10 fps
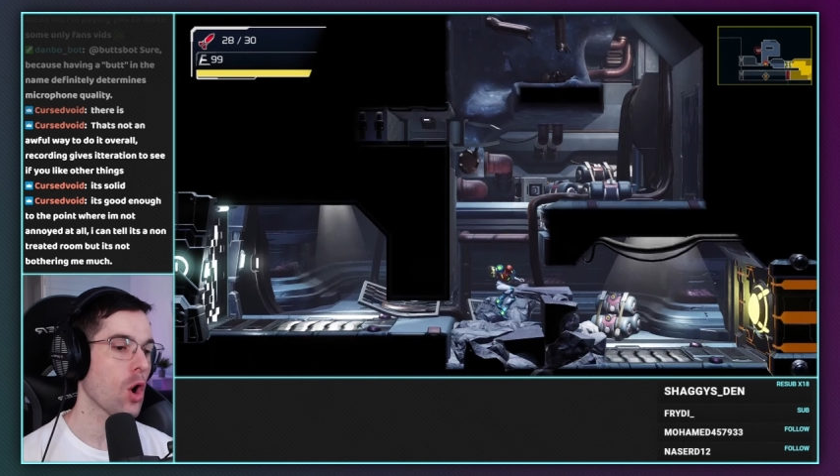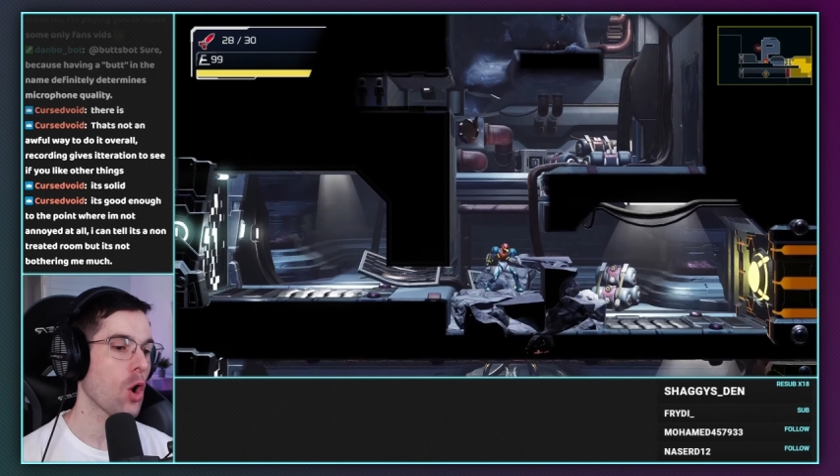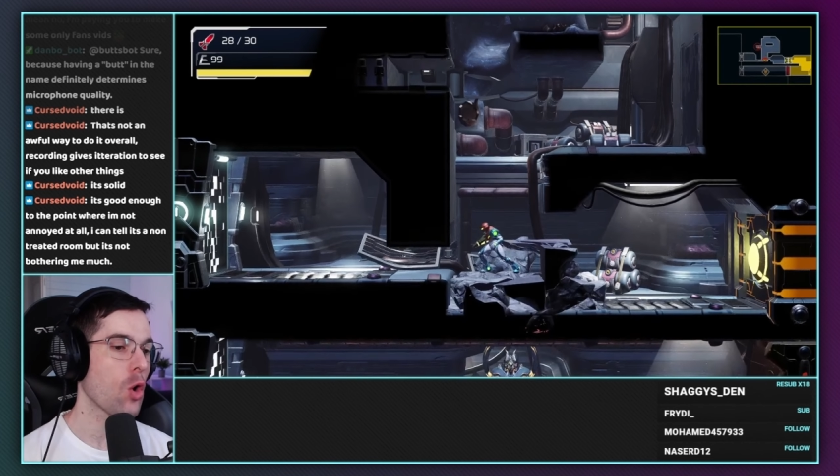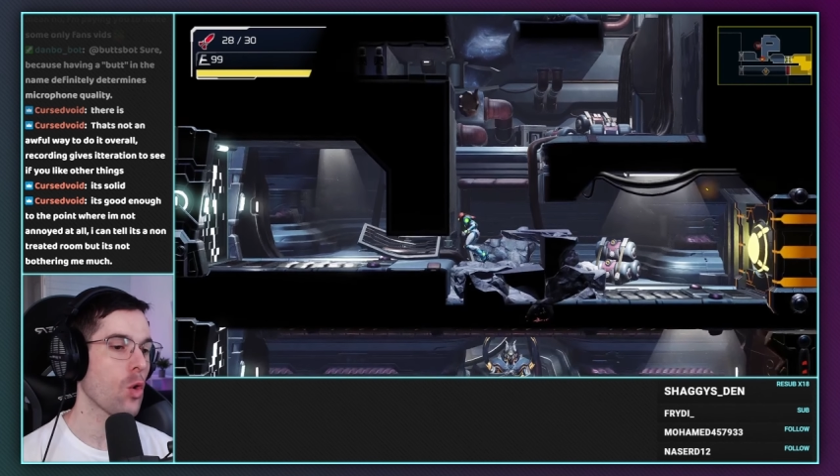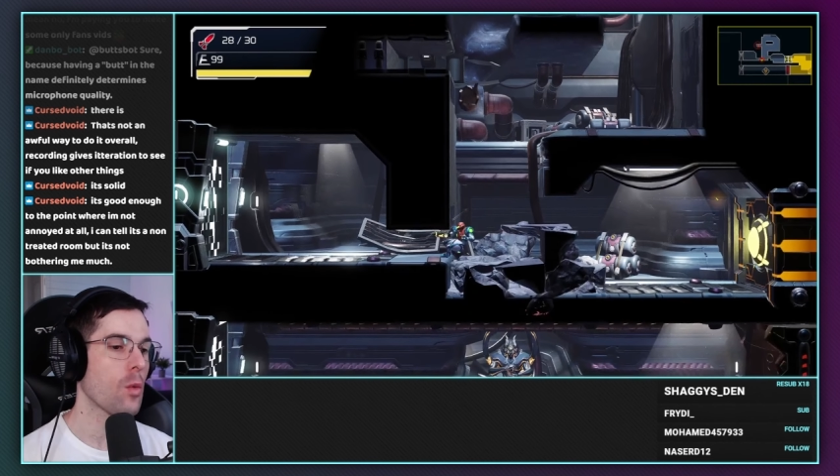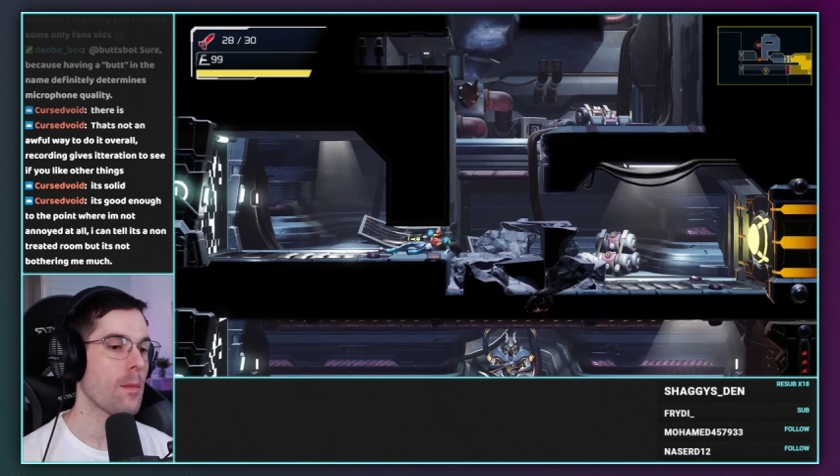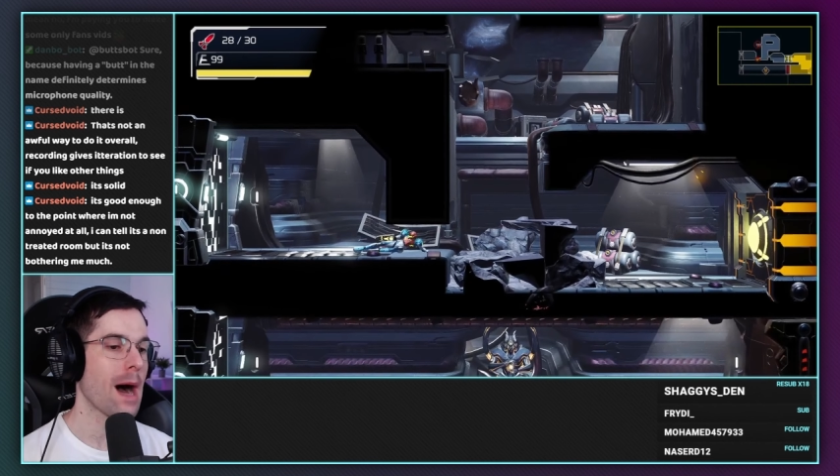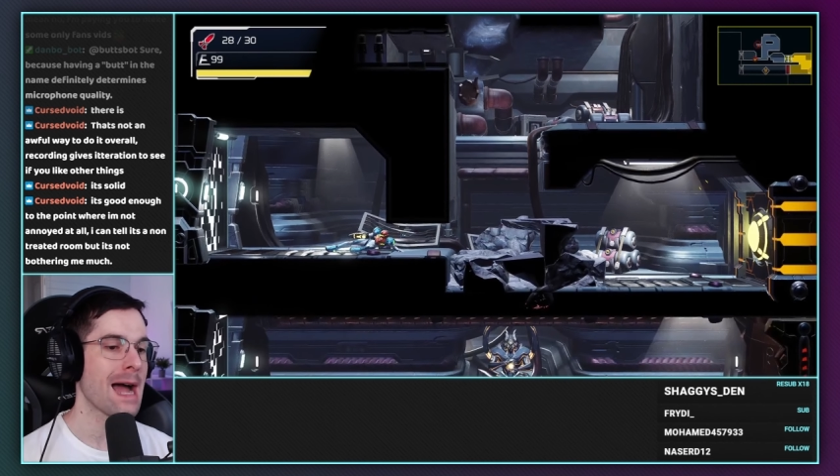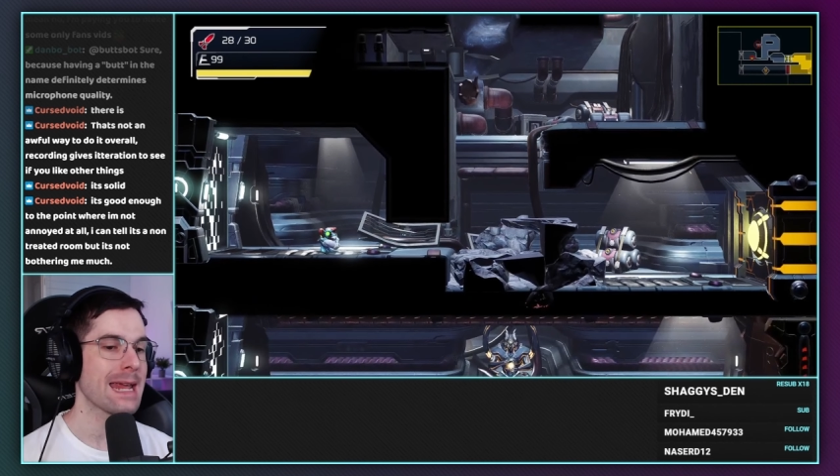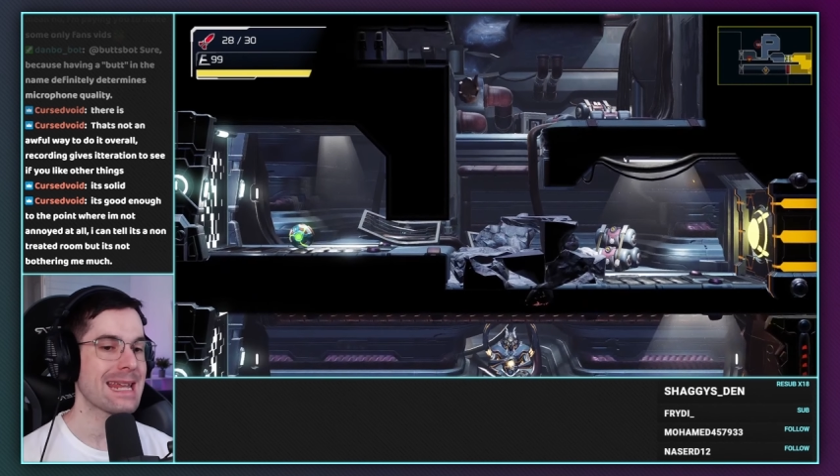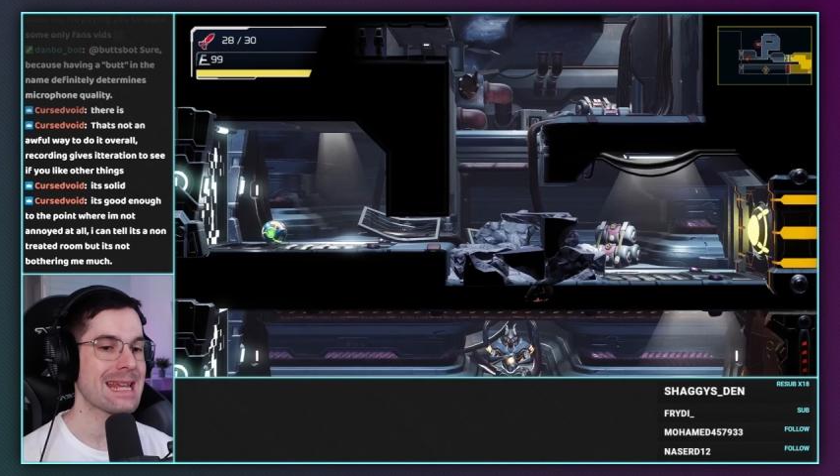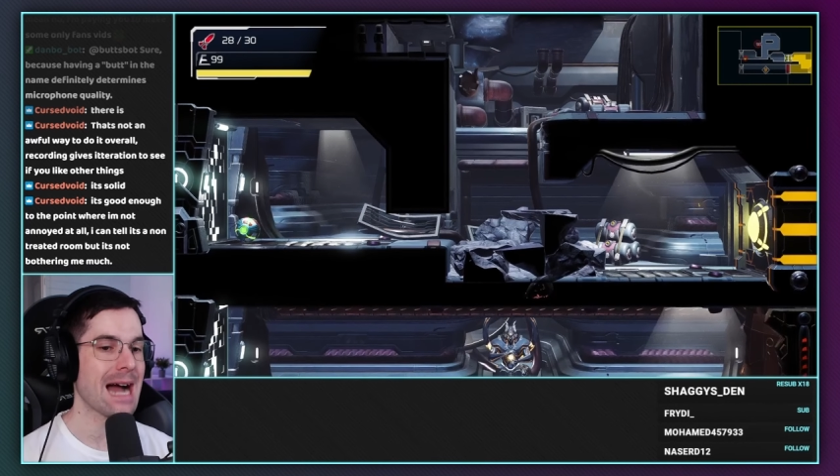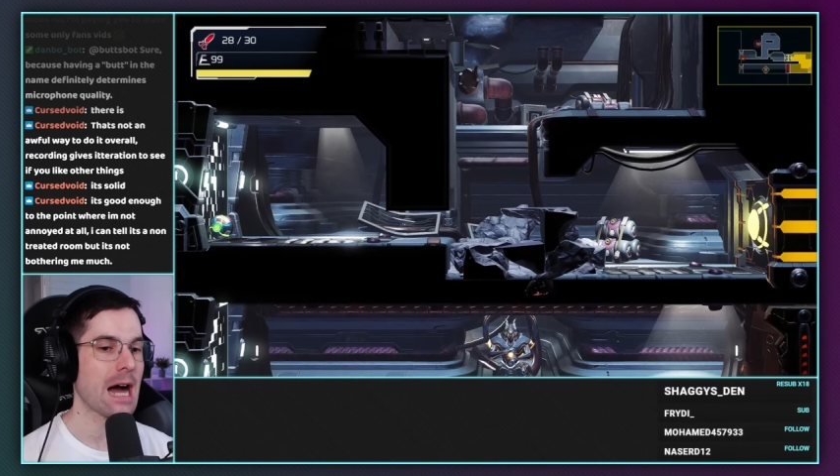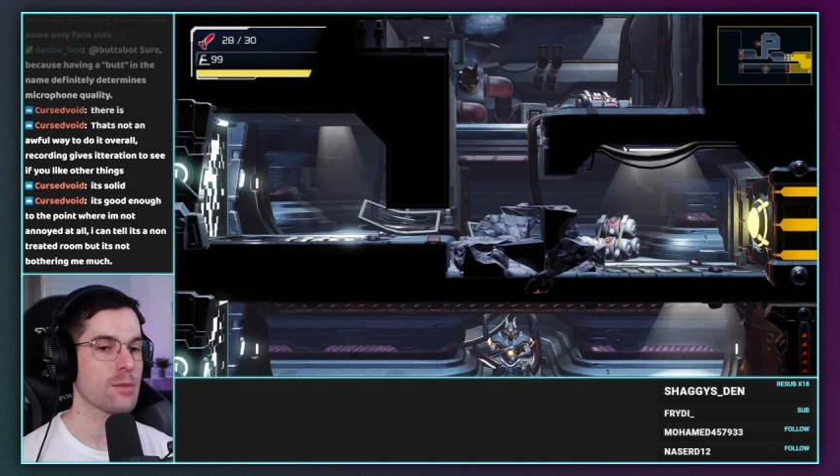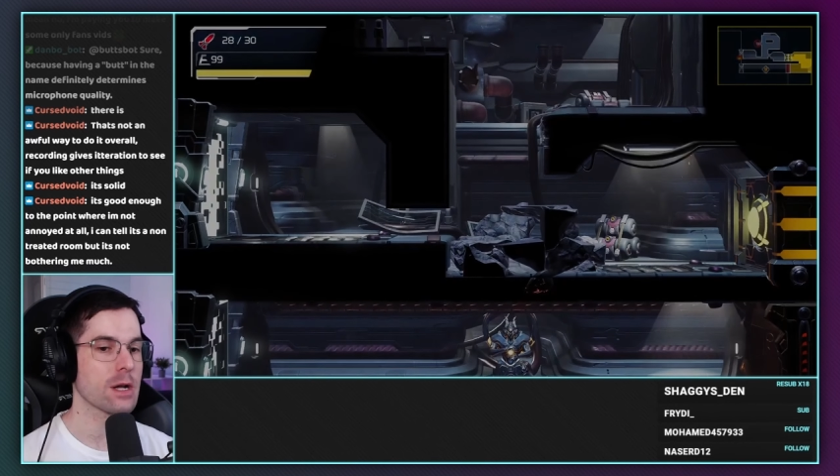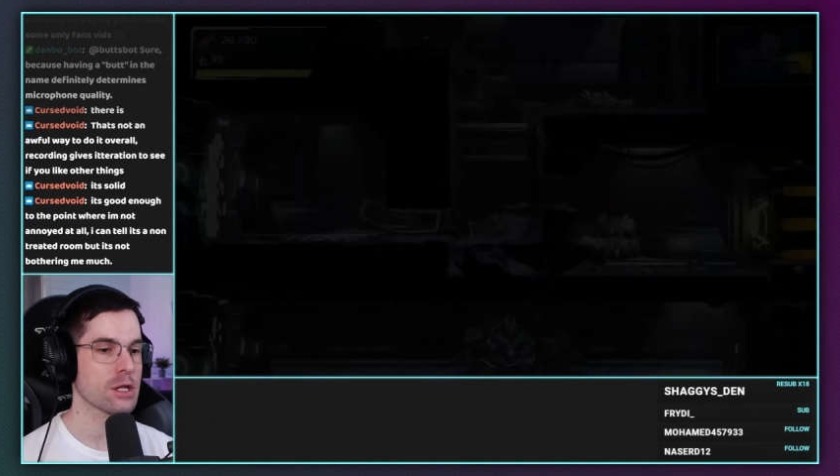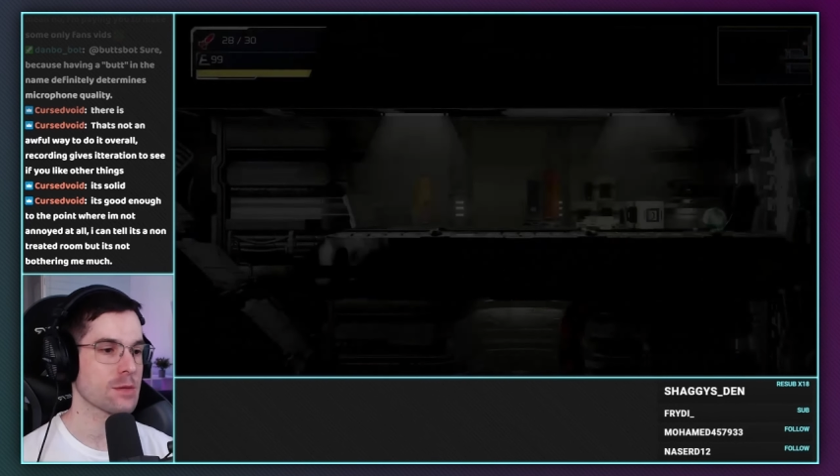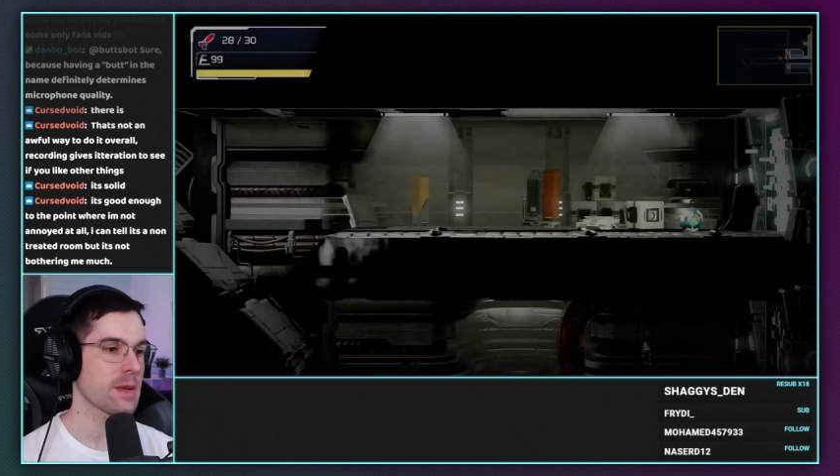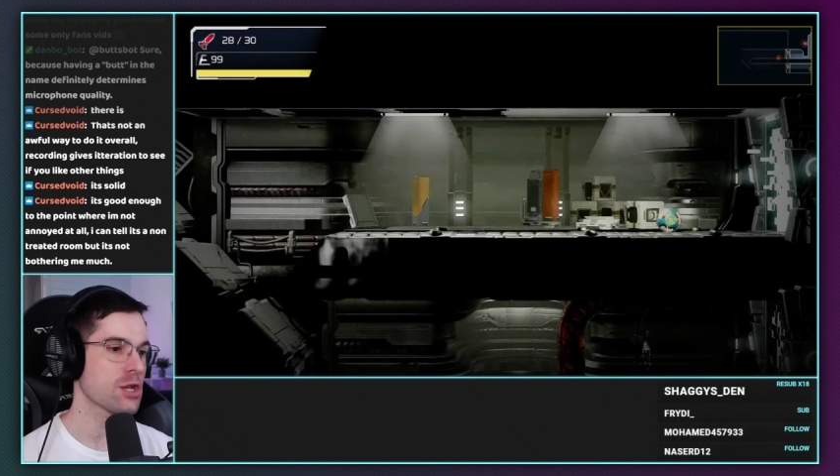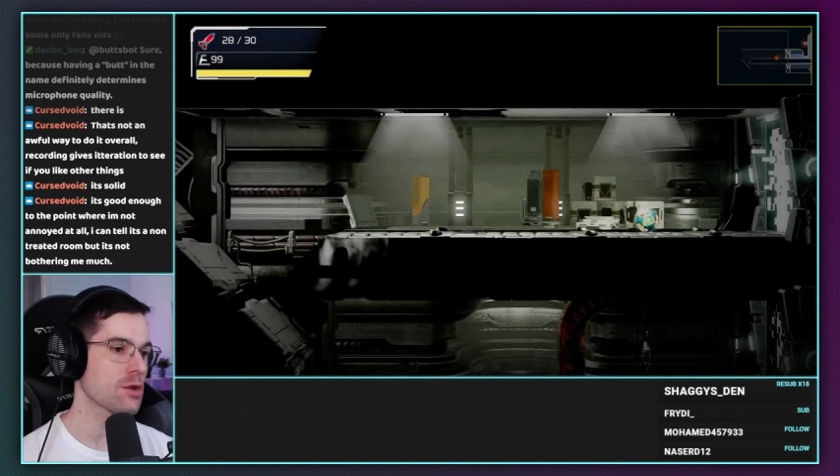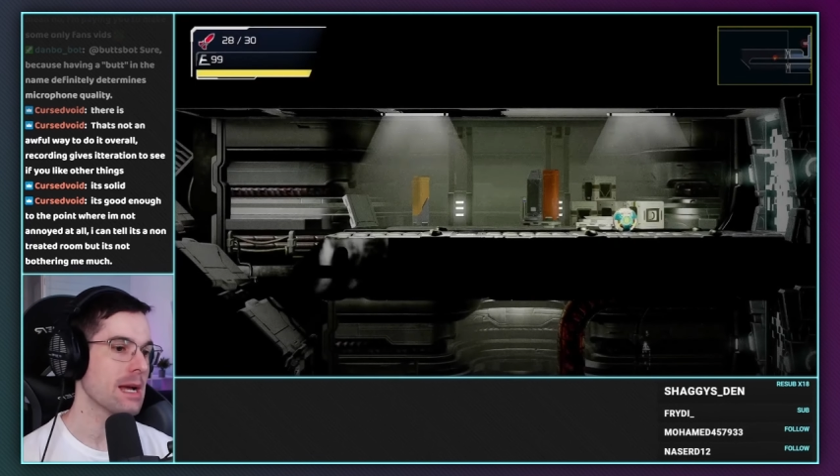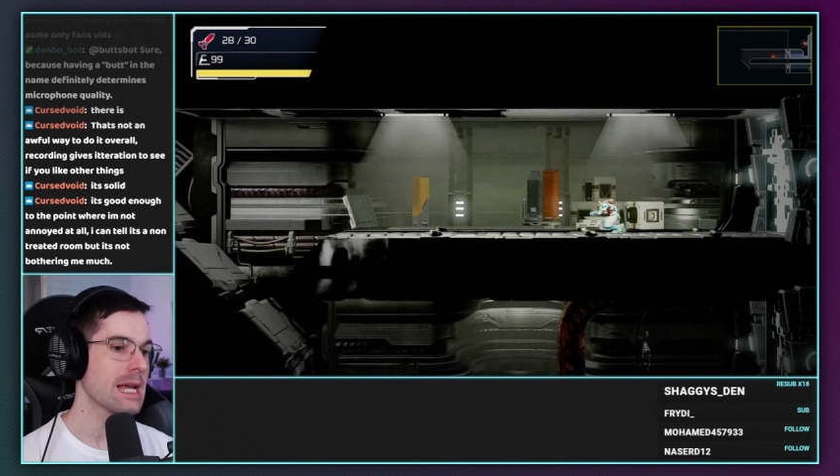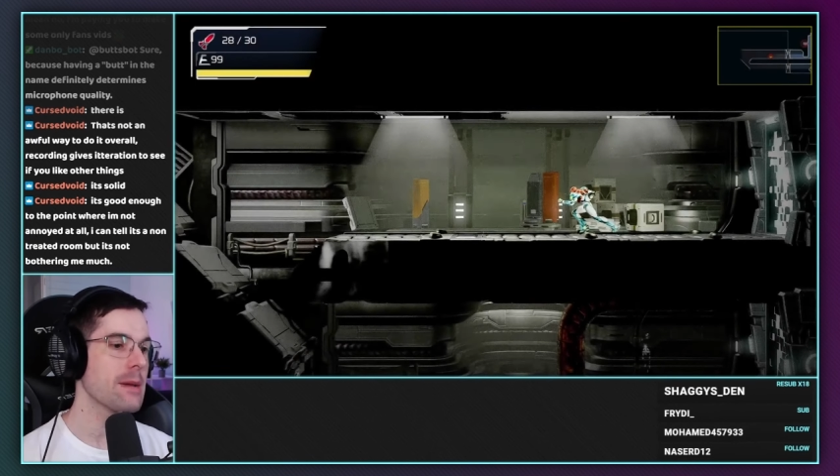Oh my god, we got Space Jump.